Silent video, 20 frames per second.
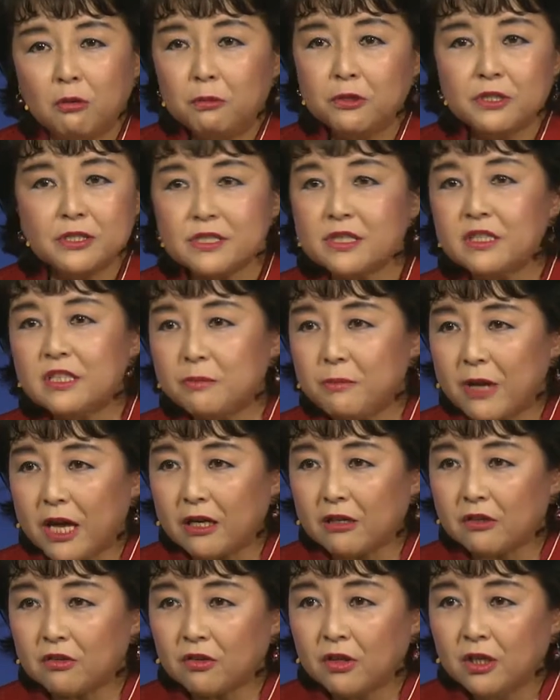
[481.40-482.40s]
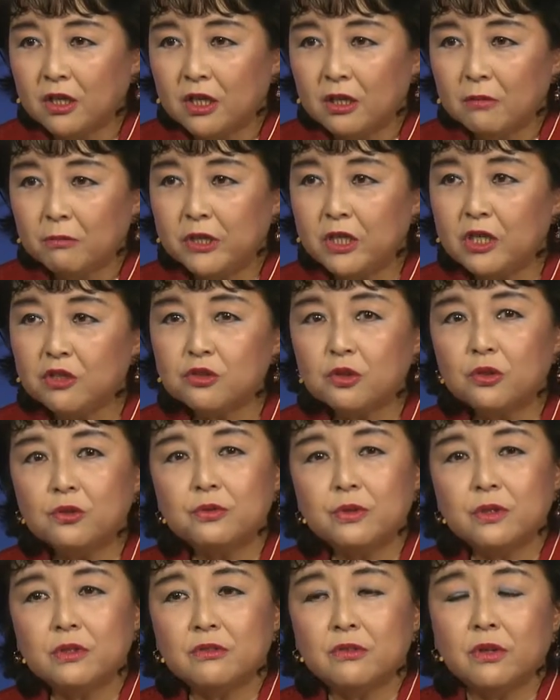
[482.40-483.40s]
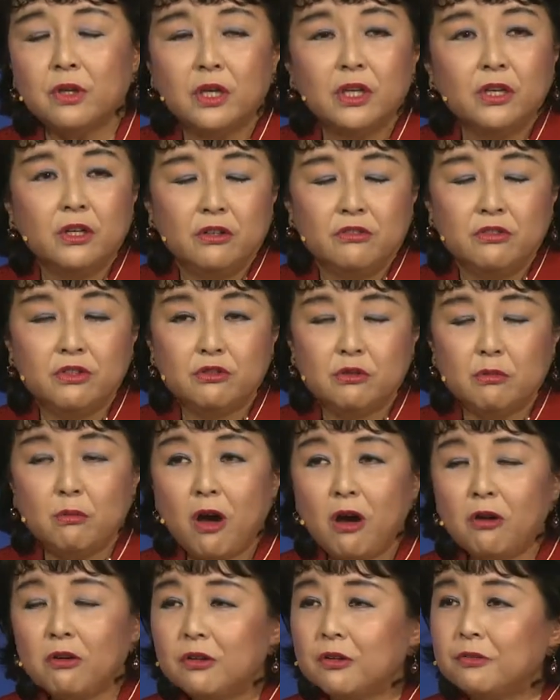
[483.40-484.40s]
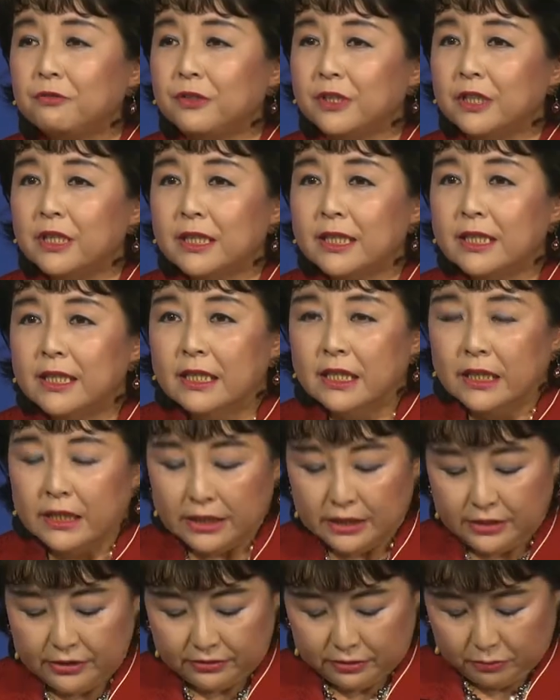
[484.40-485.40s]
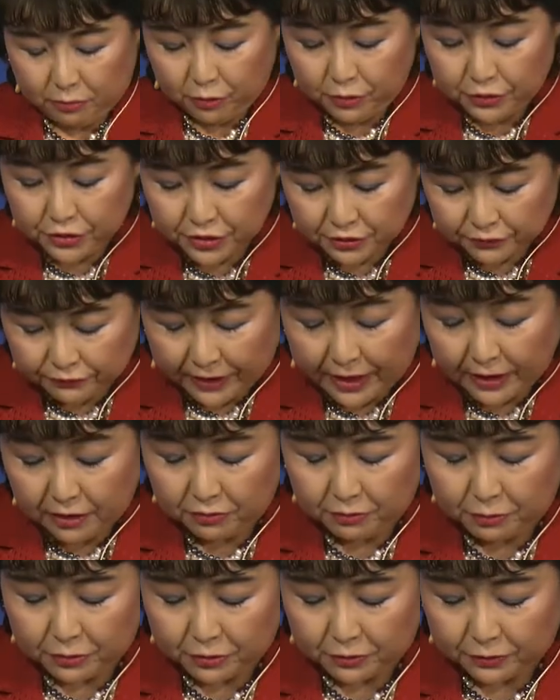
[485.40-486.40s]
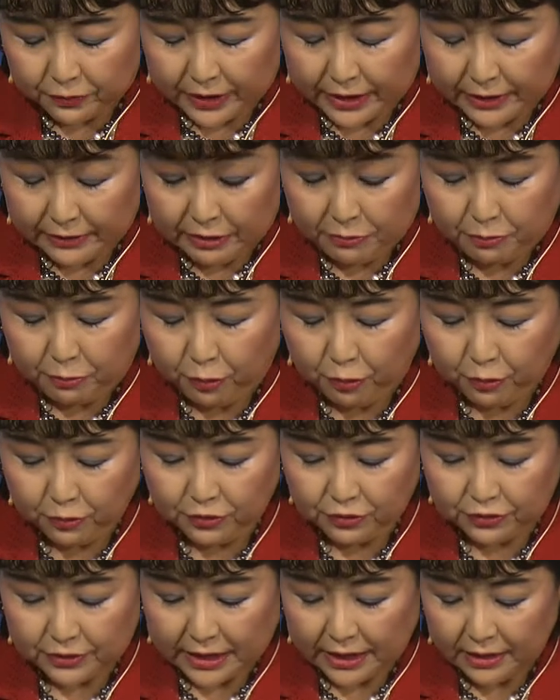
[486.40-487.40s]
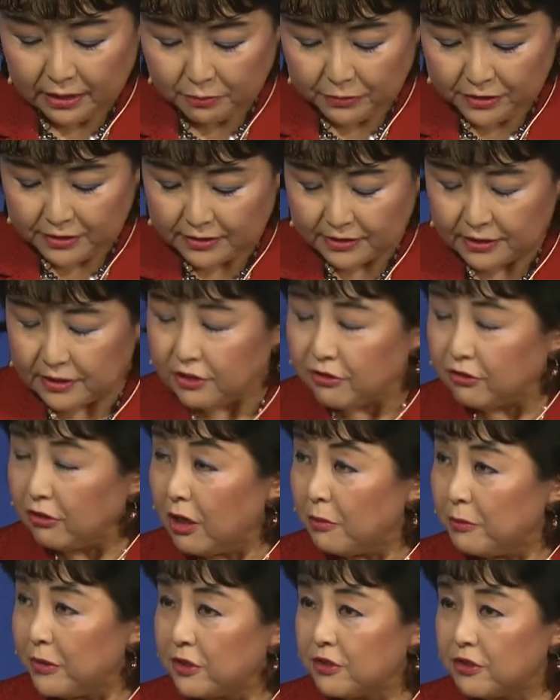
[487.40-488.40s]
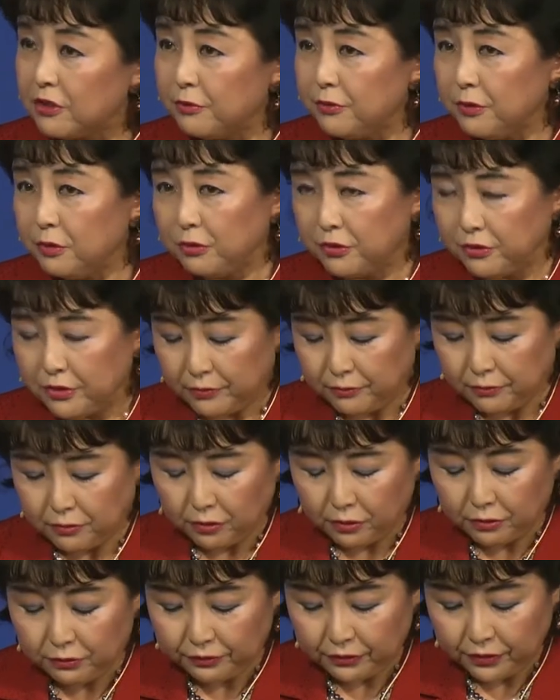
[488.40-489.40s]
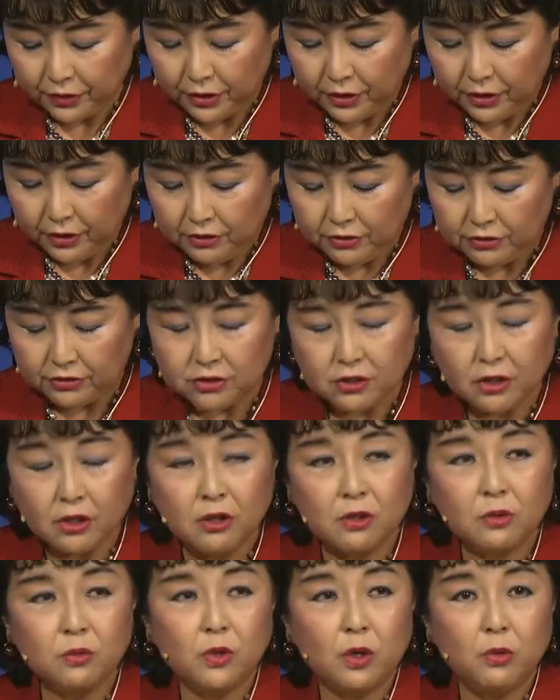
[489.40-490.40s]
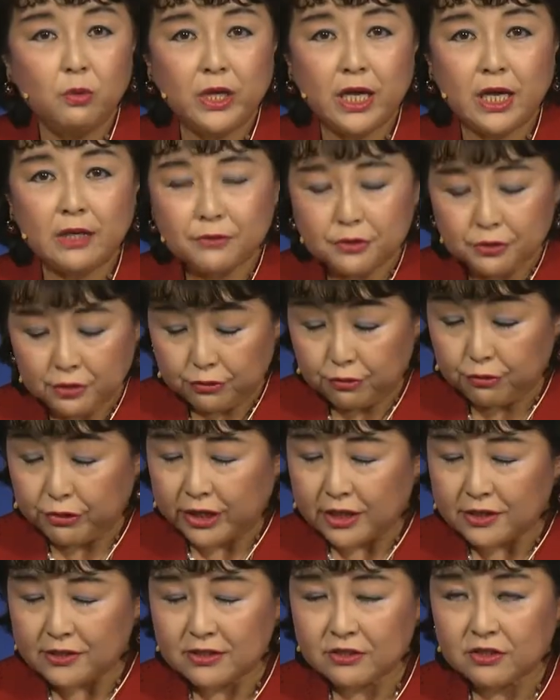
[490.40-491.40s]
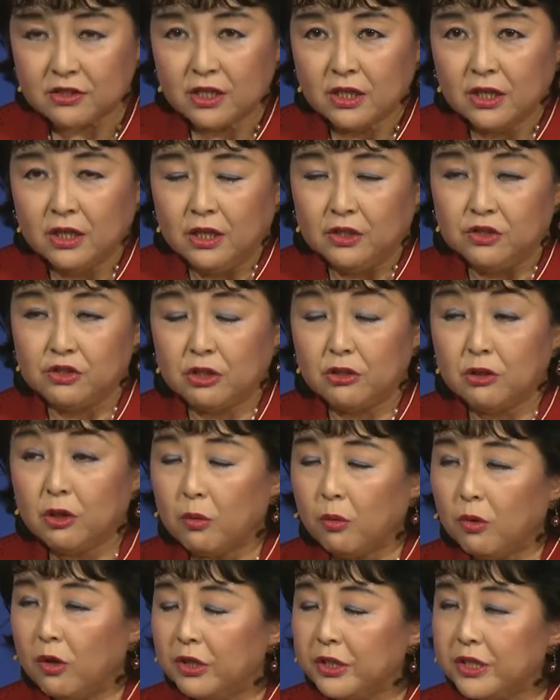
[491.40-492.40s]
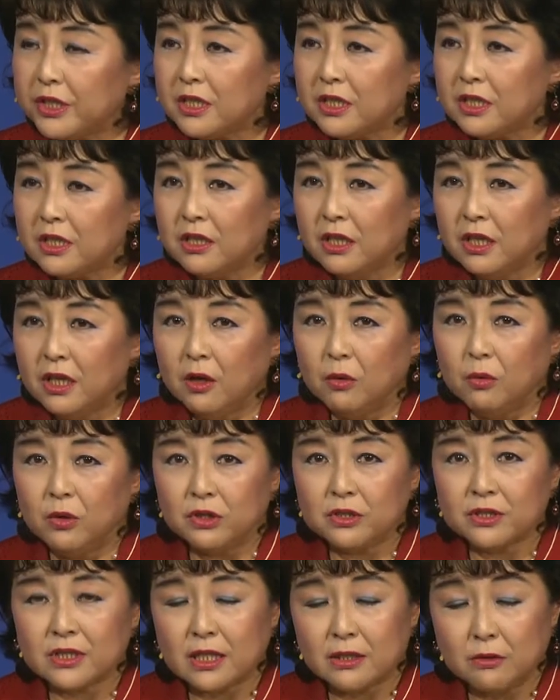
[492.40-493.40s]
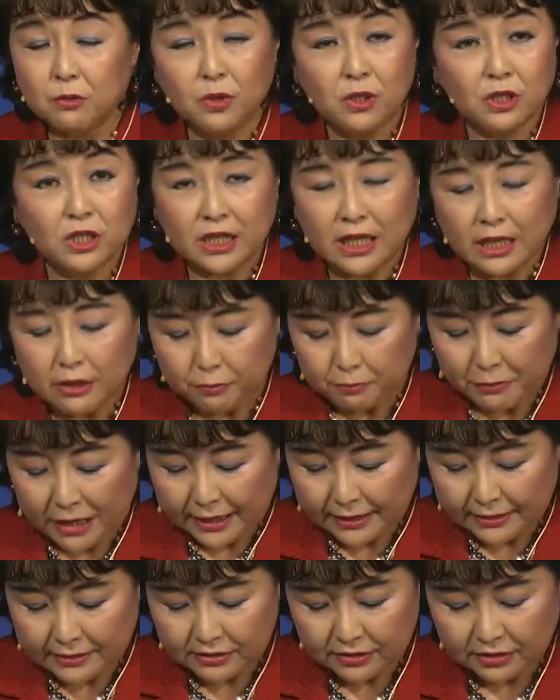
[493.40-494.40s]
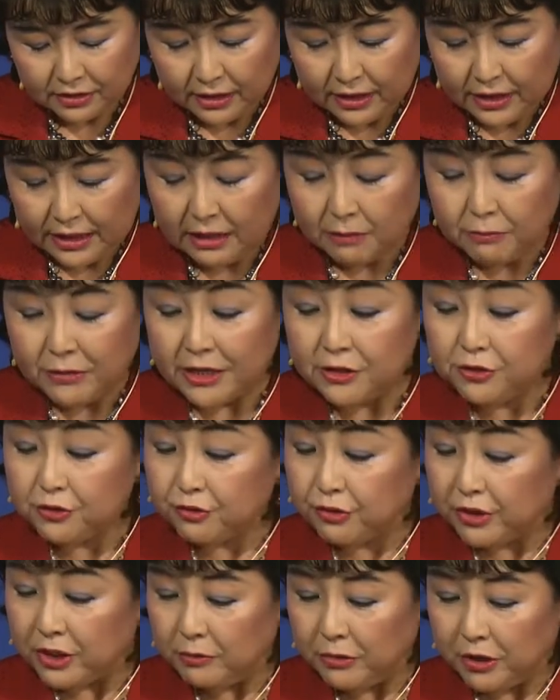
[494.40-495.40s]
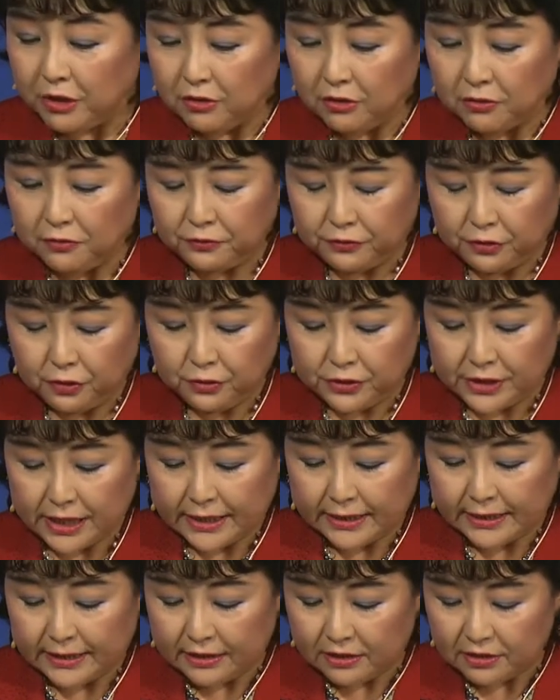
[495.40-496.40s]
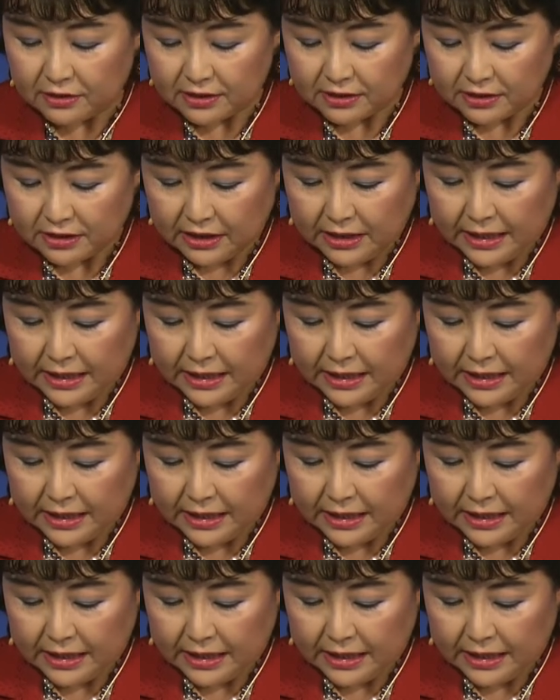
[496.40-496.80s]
policy debate. But I told them the demography is the most valuable and important element in economics if you want to have growth. So we have to address gender equality, work-life balance, a mainstreaming of those ideas,